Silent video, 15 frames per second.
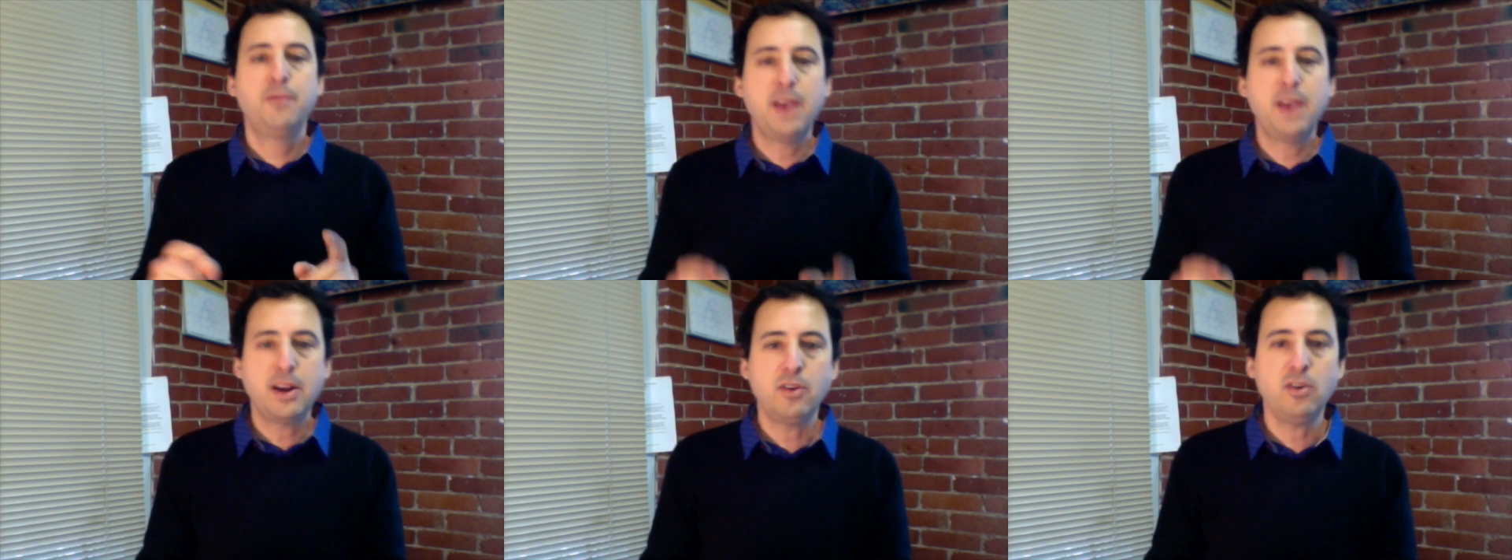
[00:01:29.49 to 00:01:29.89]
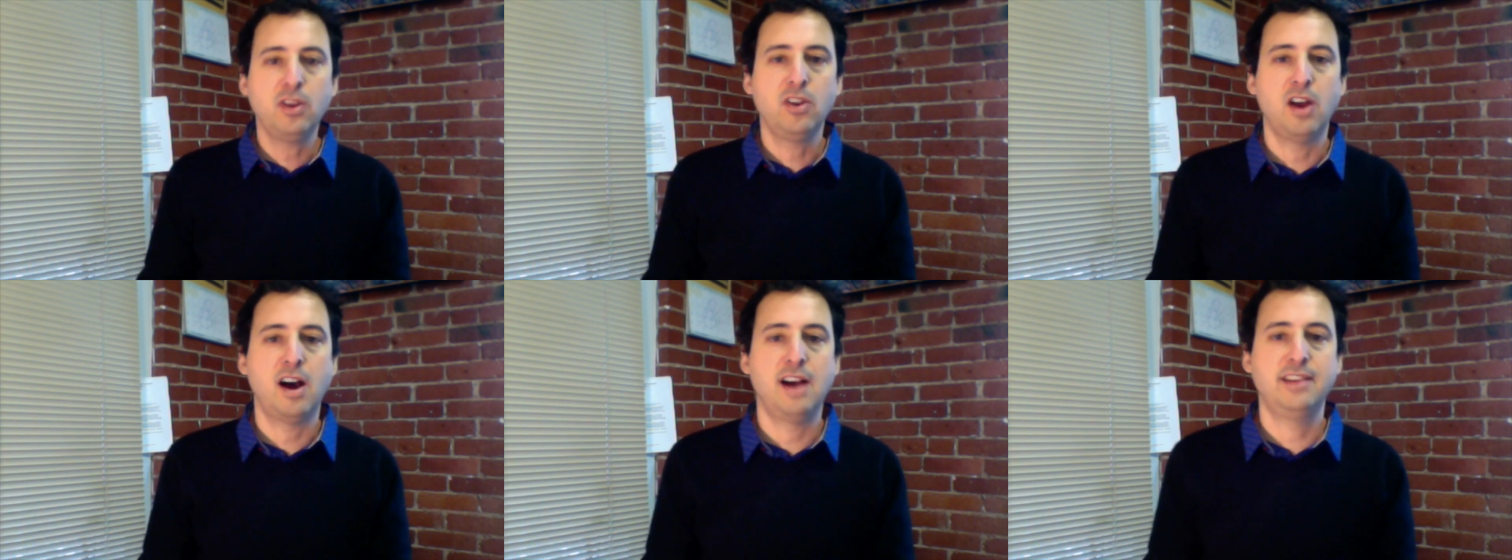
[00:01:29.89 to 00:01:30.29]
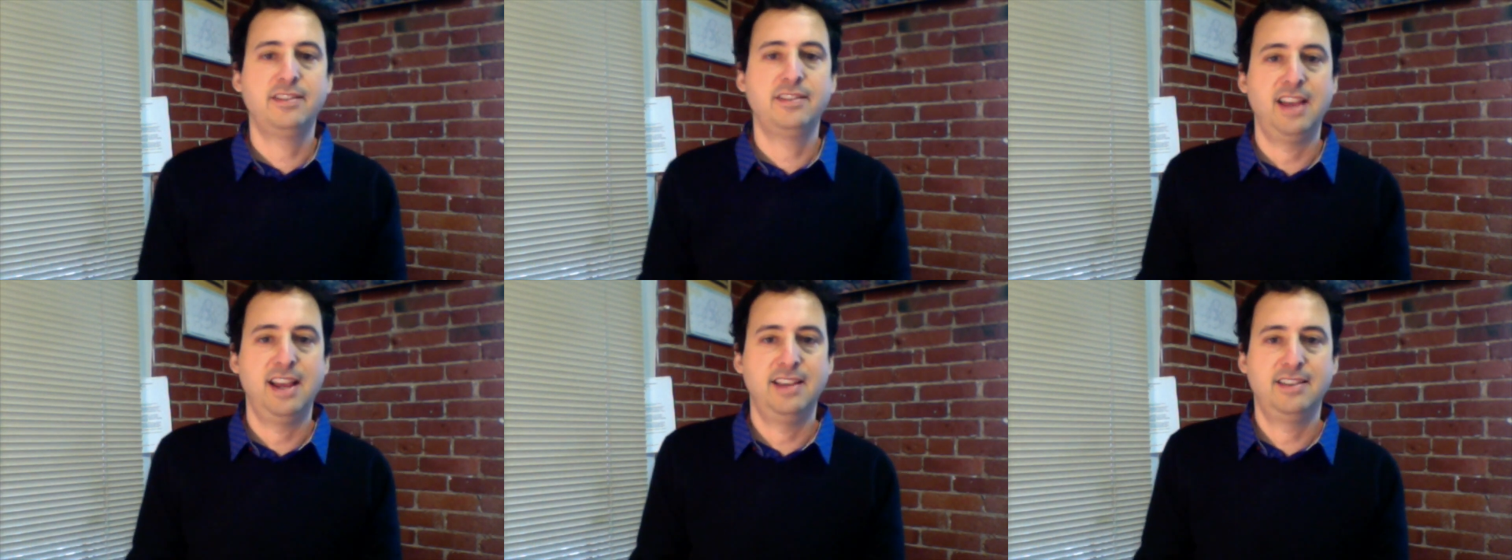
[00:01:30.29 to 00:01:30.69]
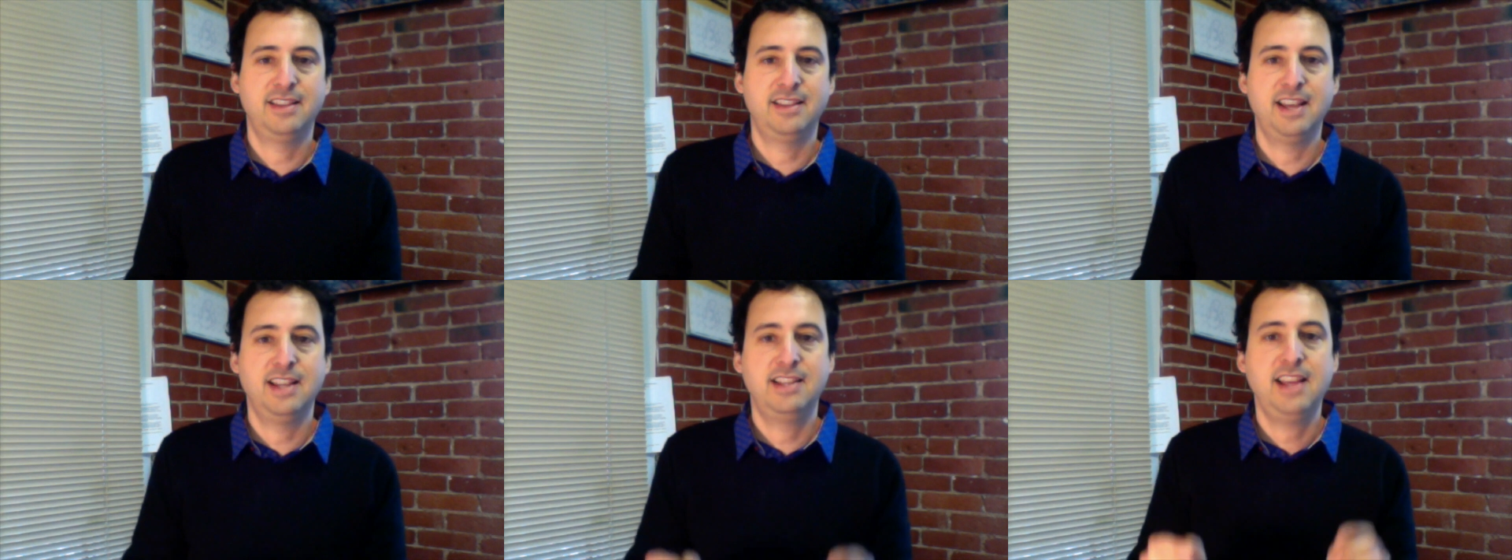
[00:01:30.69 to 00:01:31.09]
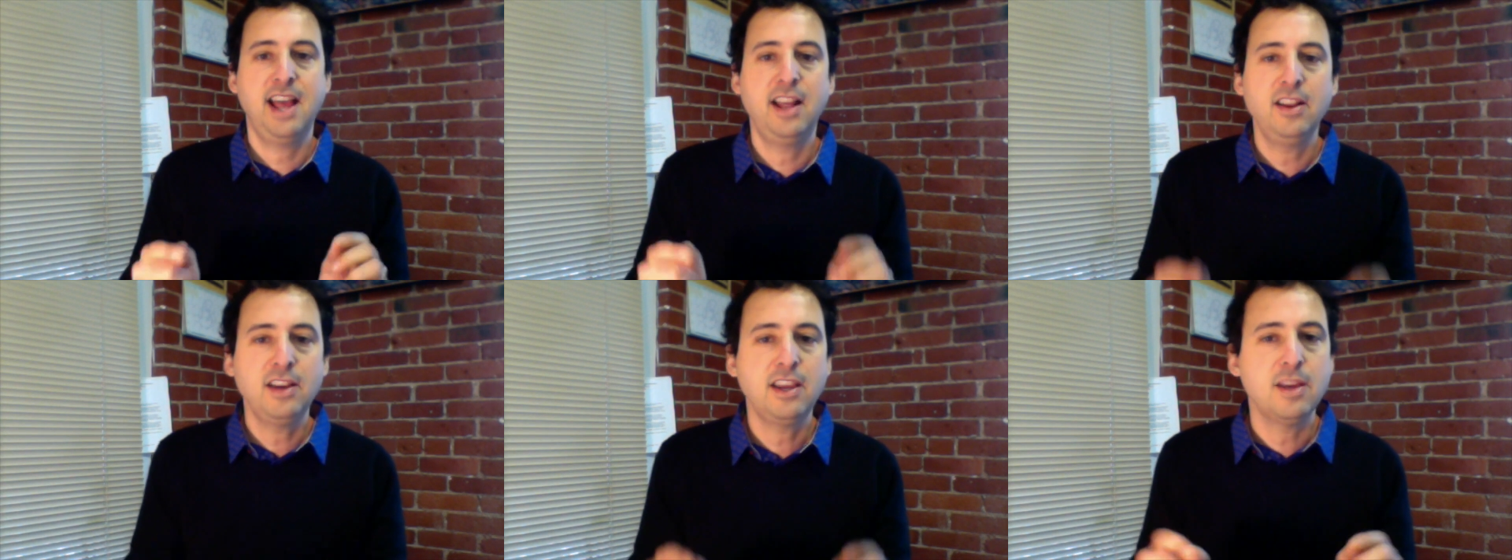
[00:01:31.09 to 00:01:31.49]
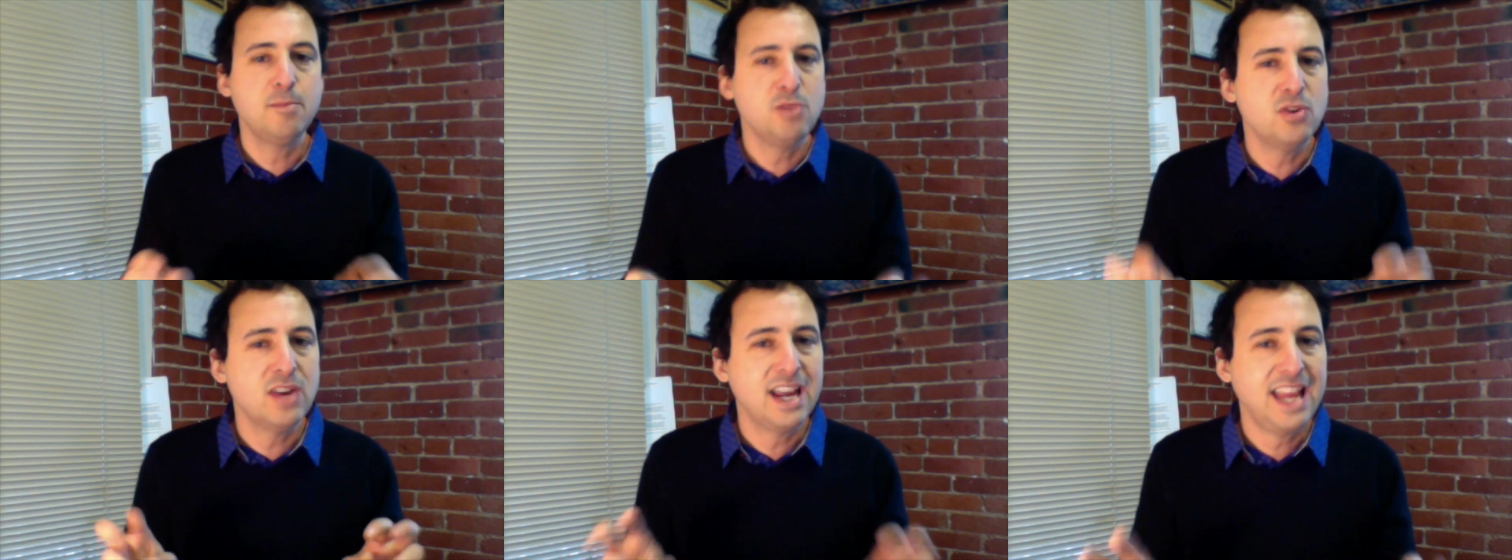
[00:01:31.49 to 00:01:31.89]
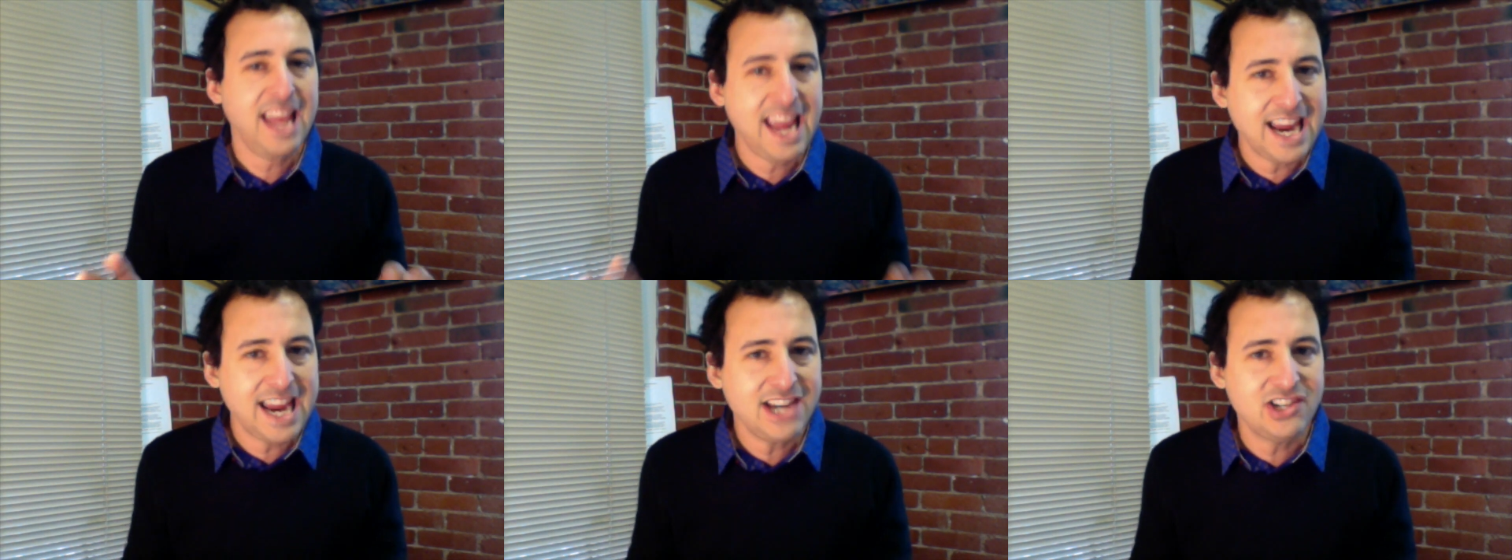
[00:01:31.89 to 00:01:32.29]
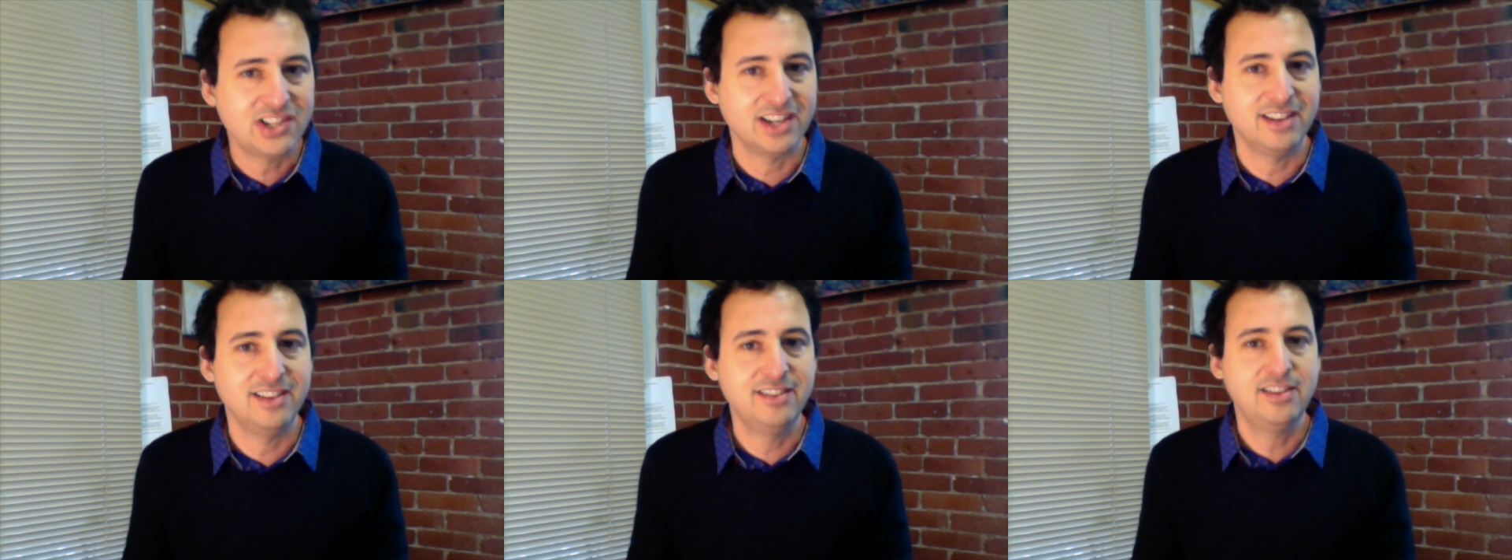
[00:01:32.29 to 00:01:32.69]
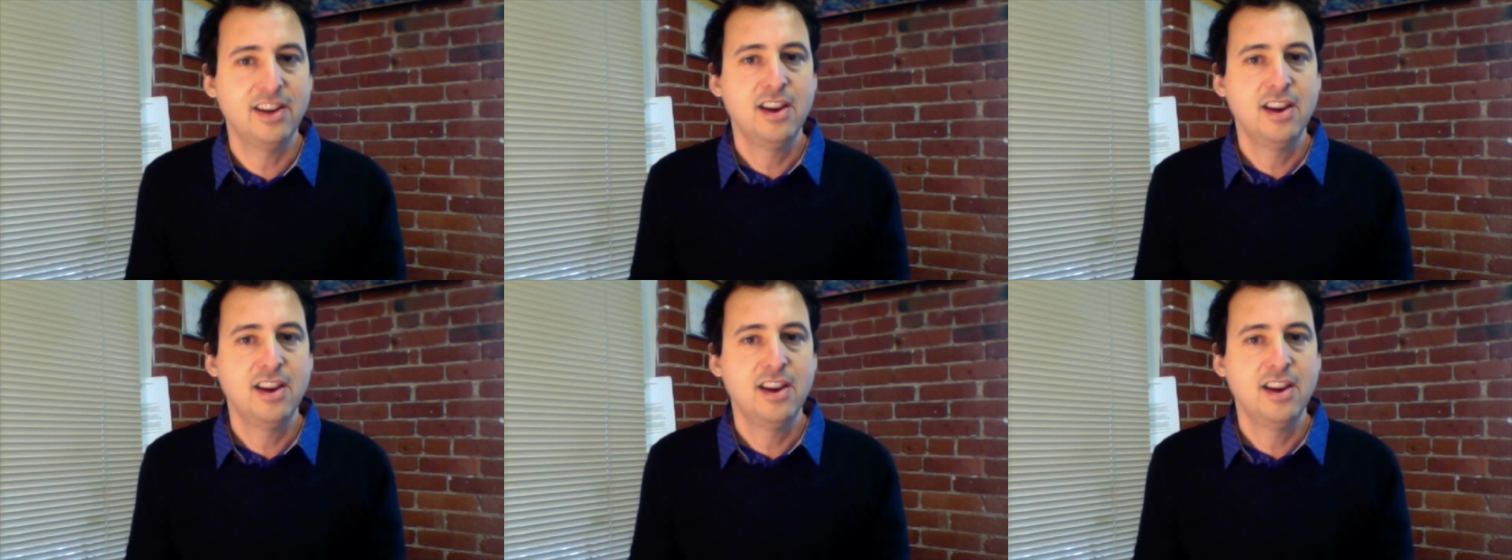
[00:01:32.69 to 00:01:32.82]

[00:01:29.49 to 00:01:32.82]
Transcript: Federal law says that telecommunications